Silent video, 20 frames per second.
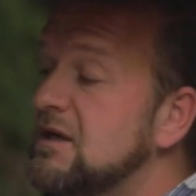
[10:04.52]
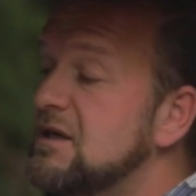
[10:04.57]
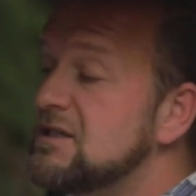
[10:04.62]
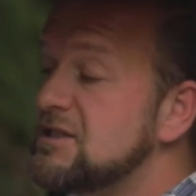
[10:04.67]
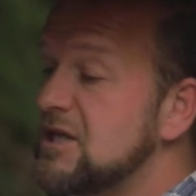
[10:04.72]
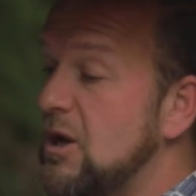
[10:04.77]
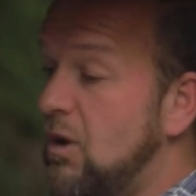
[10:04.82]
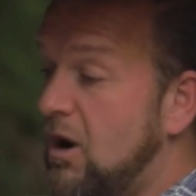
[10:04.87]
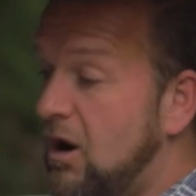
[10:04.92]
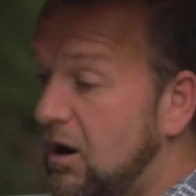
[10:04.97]

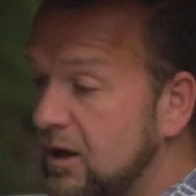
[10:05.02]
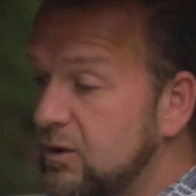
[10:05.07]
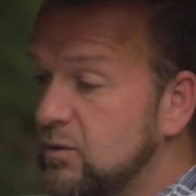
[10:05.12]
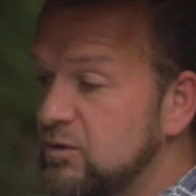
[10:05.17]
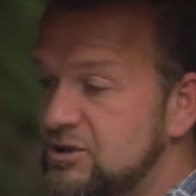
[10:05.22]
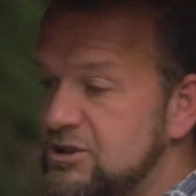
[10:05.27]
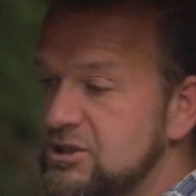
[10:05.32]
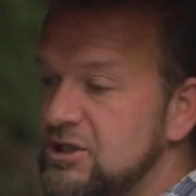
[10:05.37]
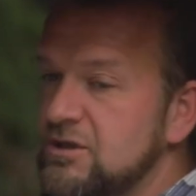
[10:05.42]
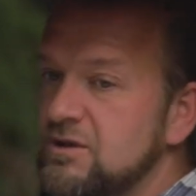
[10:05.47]
So I
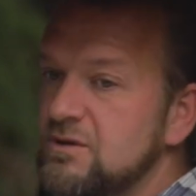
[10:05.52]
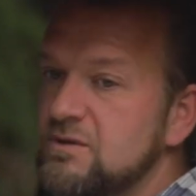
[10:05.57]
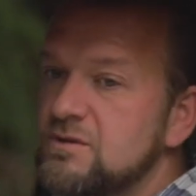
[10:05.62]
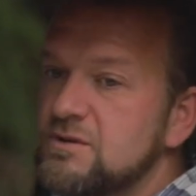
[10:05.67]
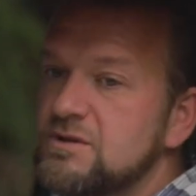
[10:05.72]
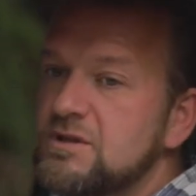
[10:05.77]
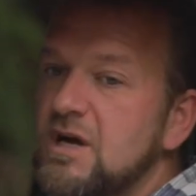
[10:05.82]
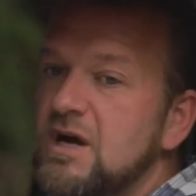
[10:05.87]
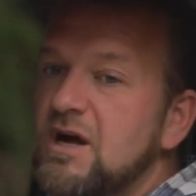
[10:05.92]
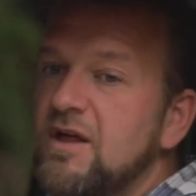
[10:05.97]
would
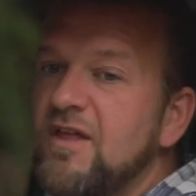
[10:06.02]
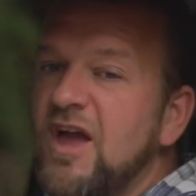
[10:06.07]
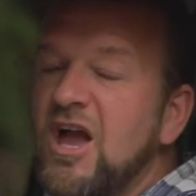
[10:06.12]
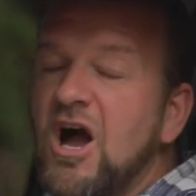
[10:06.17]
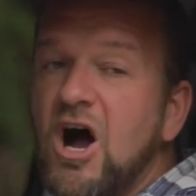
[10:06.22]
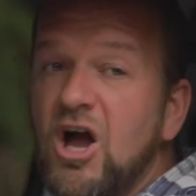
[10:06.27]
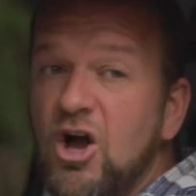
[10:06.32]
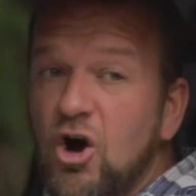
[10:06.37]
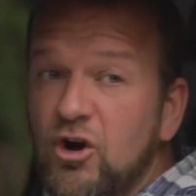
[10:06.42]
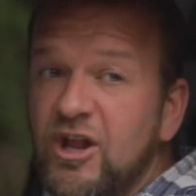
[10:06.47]
choose the
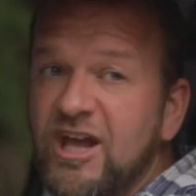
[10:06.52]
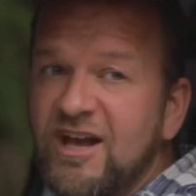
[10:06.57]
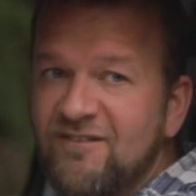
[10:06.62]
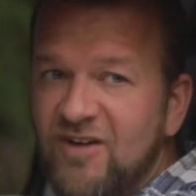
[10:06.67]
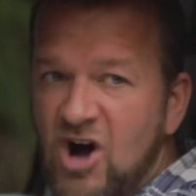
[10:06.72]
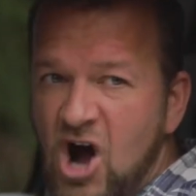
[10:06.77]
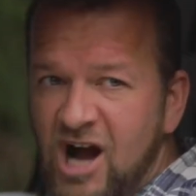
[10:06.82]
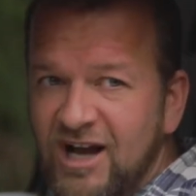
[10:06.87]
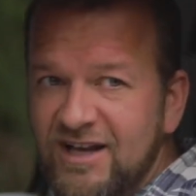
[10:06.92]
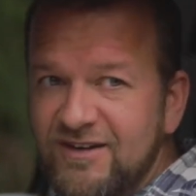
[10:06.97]
Ioniq
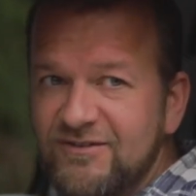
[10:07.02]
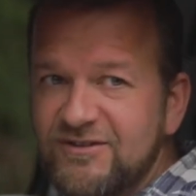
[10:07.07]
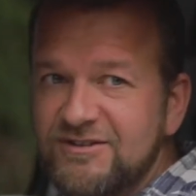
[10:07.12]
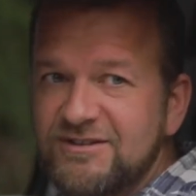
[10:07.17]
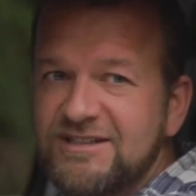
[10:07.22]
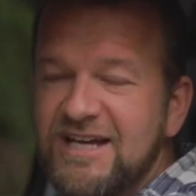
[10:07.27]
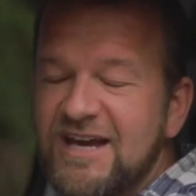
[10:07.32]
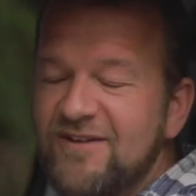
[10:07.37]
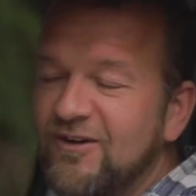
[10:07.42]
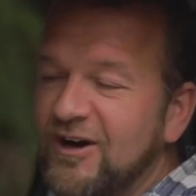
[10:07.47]
5
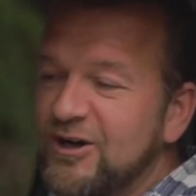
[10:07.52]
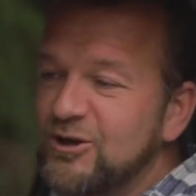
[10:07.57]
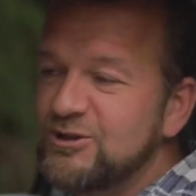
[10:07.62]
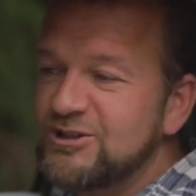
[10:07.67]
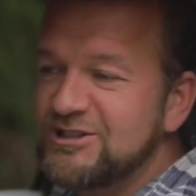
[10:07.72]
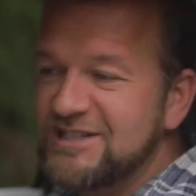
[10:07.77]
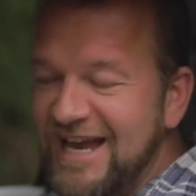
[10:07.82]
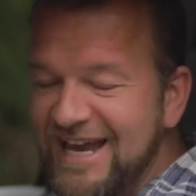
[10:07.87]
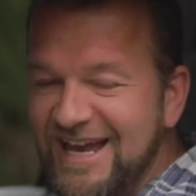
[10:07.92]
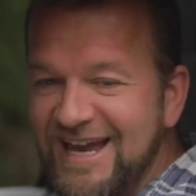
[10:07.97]
if I could
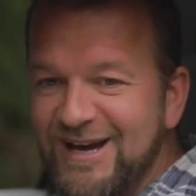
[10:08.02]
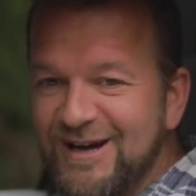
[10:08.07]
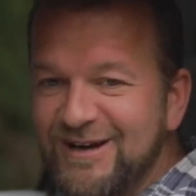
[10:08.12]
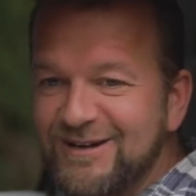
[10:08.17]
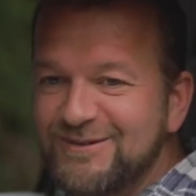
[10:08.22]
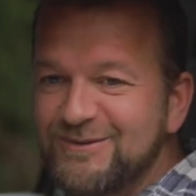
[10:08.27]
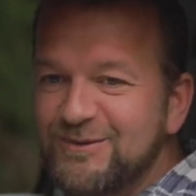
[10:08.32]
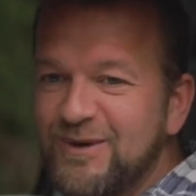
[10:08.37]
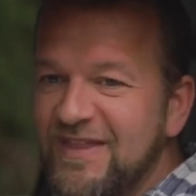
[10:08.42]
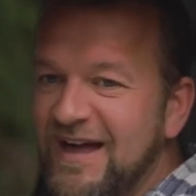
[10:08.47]
say it
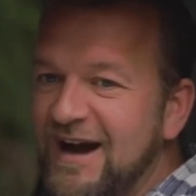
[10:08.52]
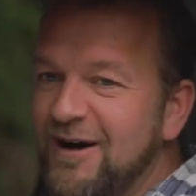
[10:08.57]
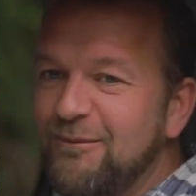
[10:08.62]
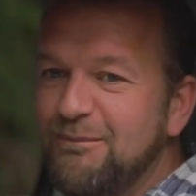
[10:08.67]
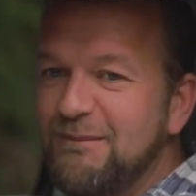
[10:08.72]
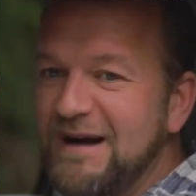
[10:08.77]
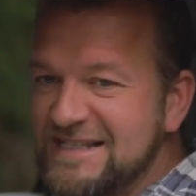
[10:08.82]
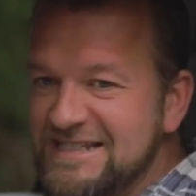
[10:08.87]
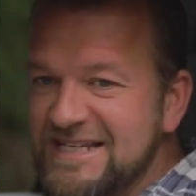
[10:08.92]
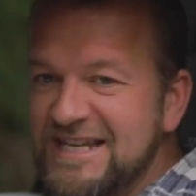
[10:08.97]
without
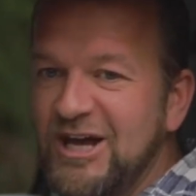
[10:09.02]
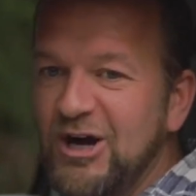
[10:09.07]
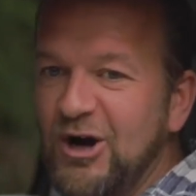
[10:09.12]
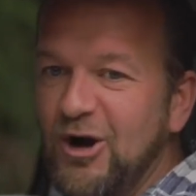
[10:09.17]
messing it